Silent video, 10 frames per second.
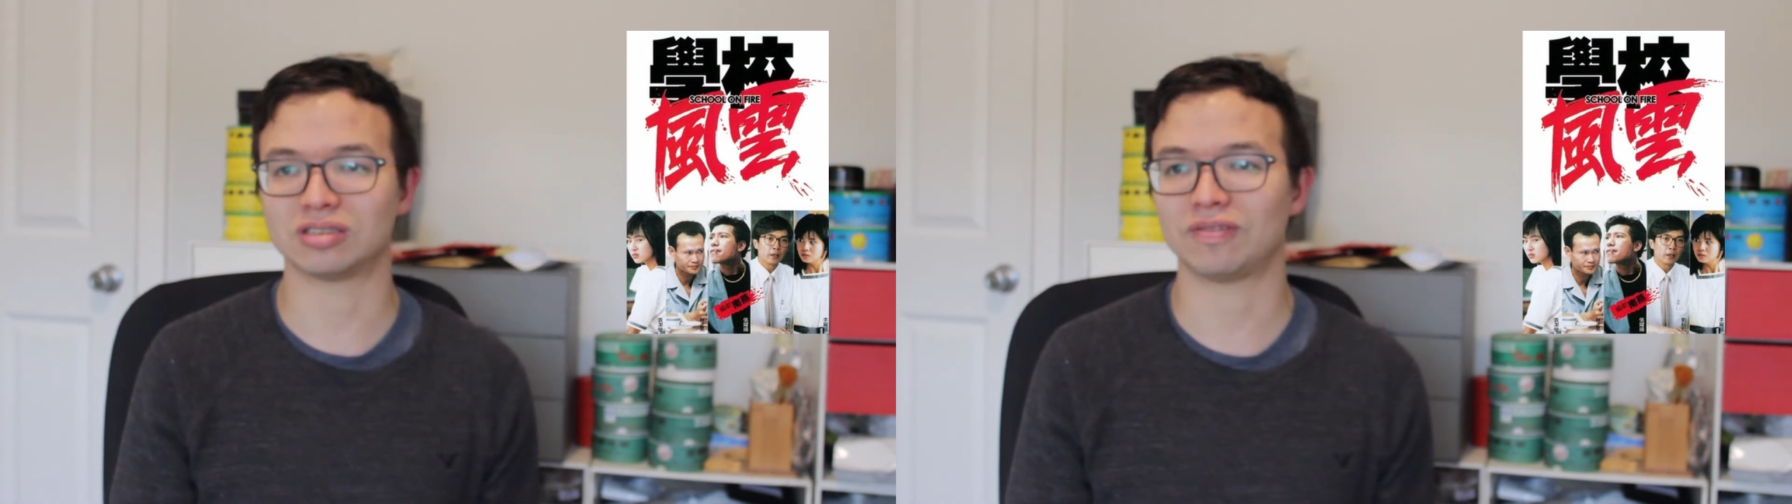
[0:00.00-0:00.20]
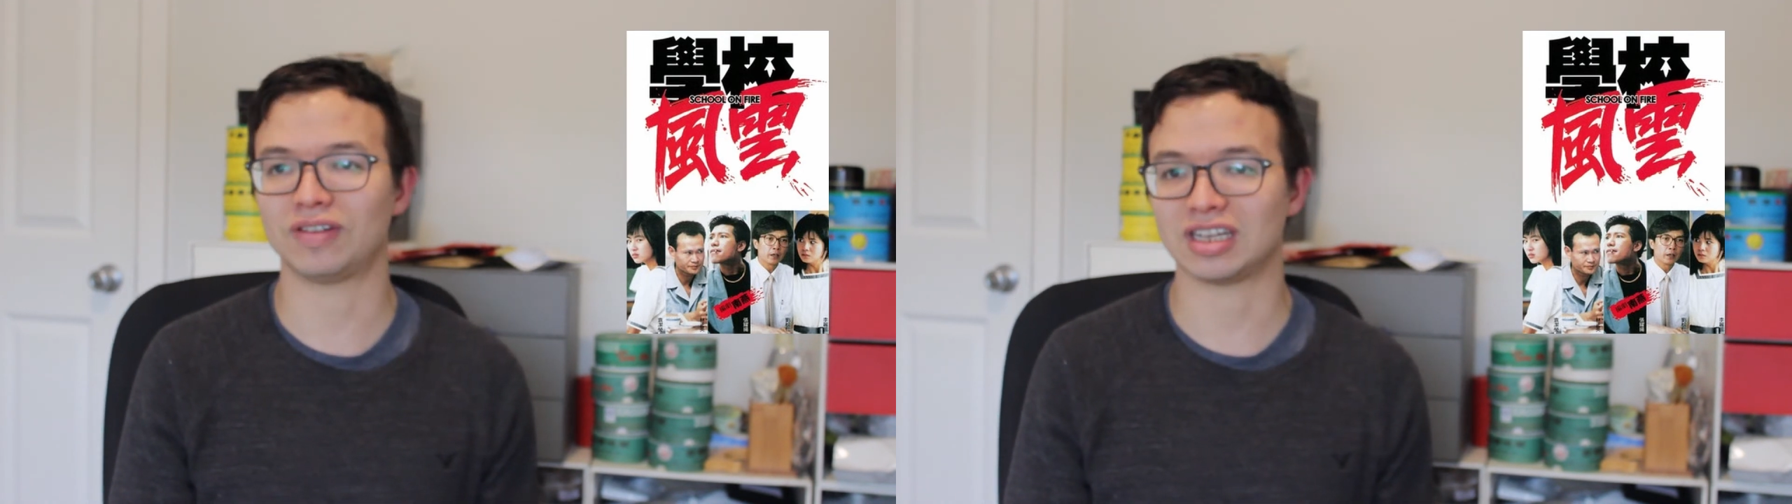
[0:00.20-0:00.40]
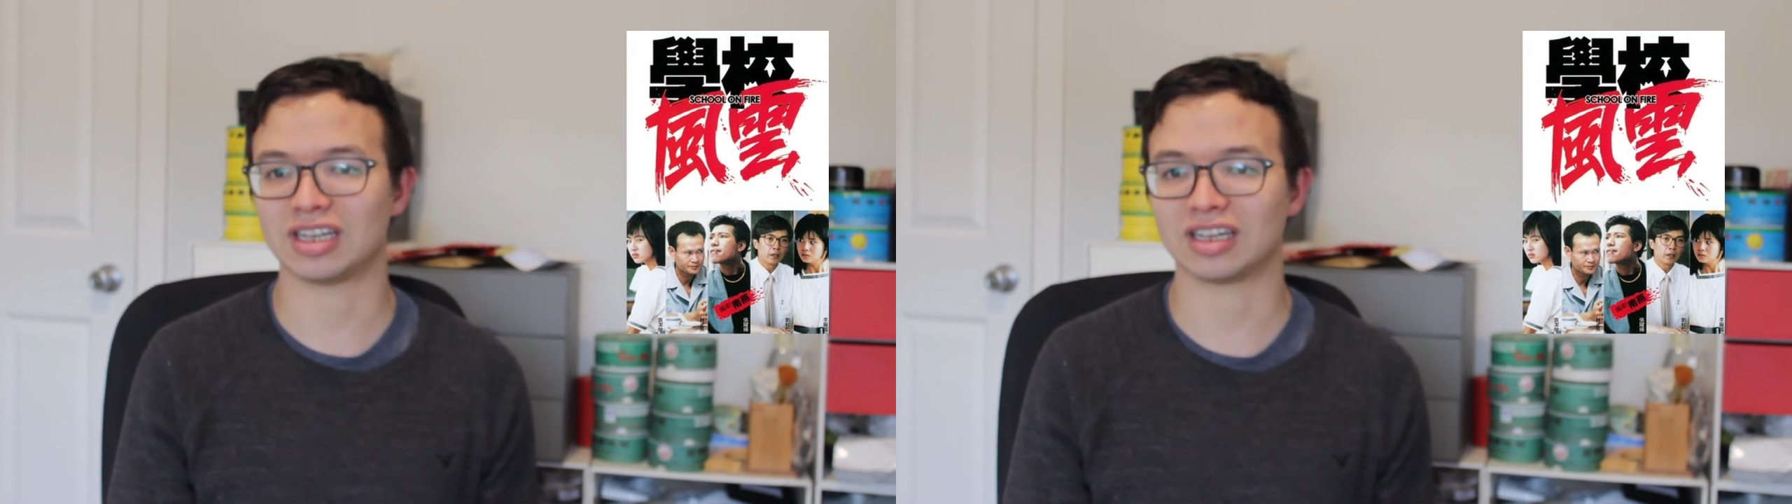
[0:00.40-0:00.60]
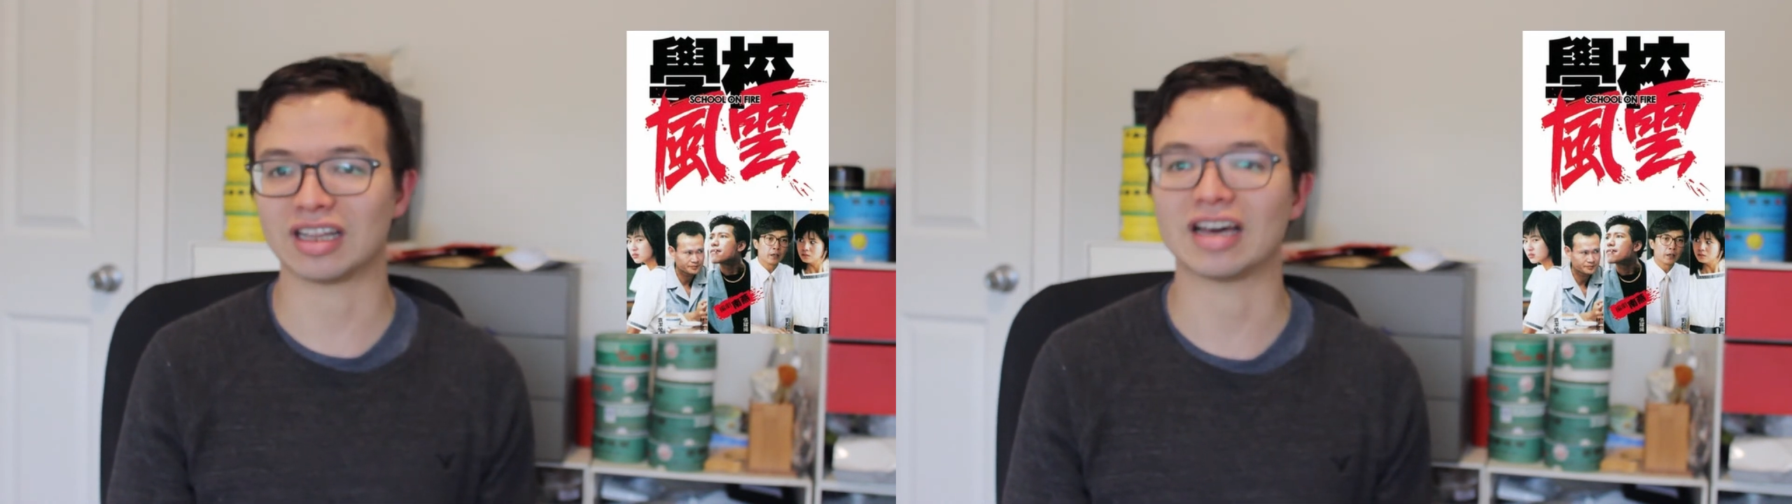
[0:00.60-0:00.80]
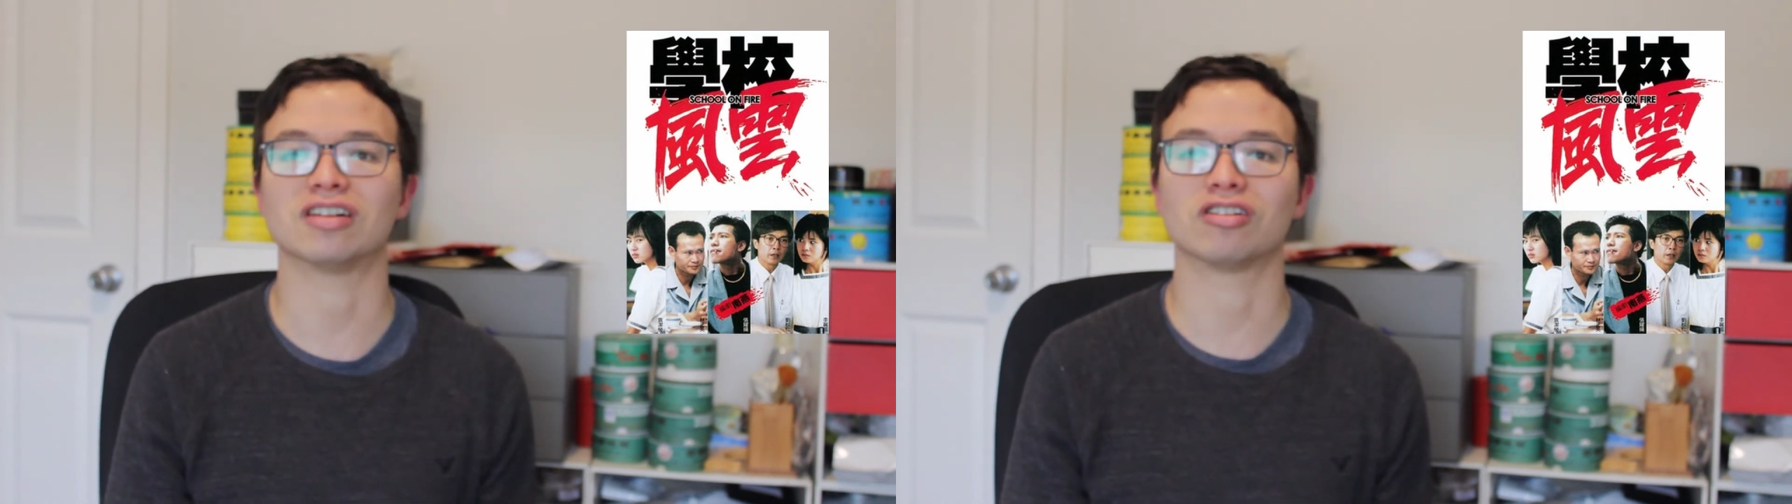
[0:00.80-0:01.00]
faking
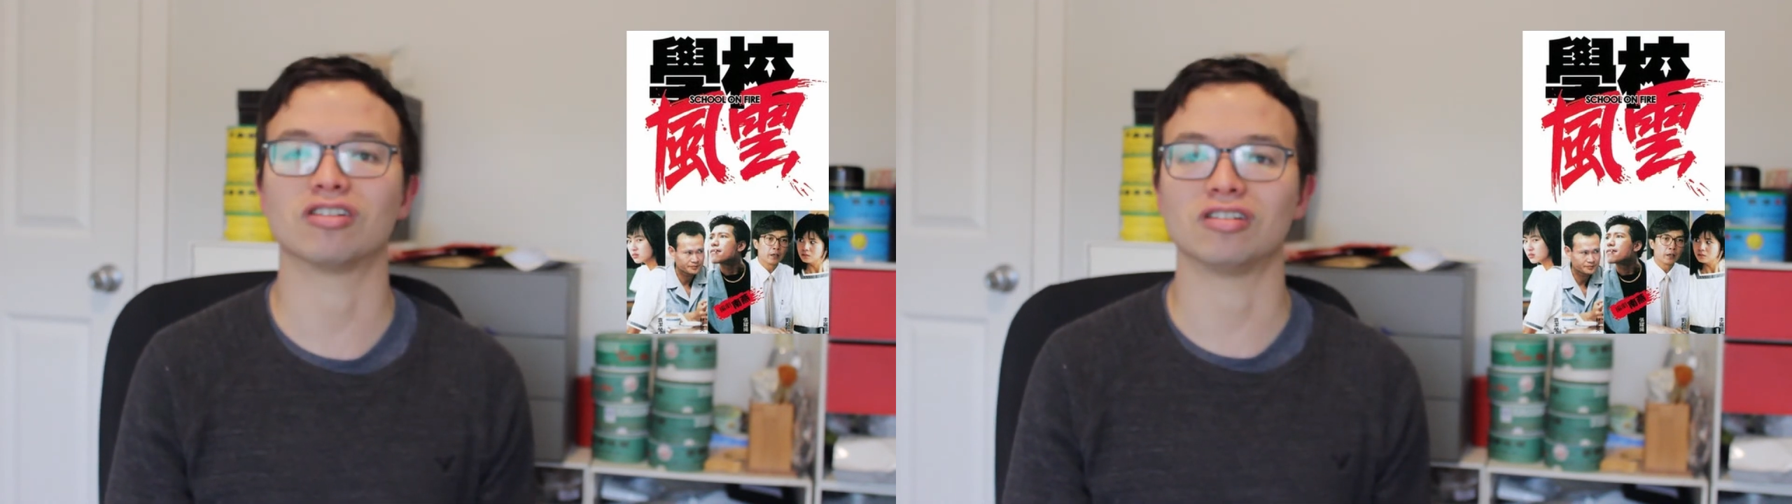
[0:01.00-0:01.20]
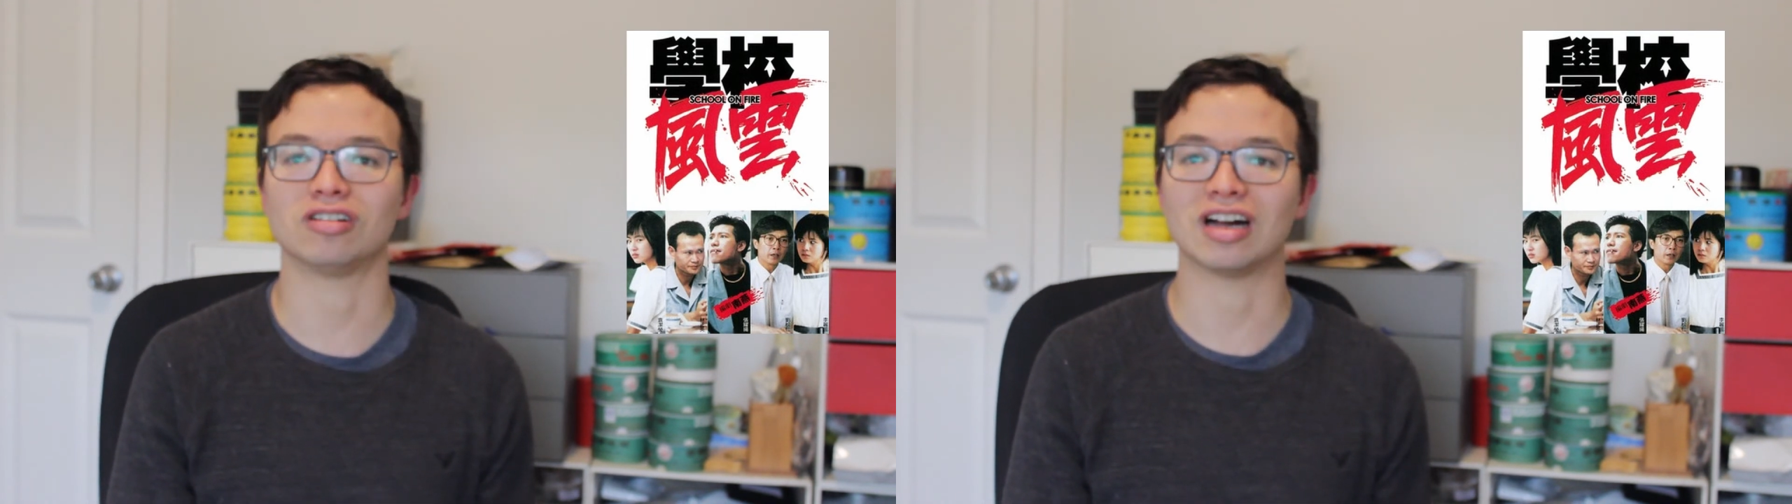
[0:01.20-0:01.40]
that her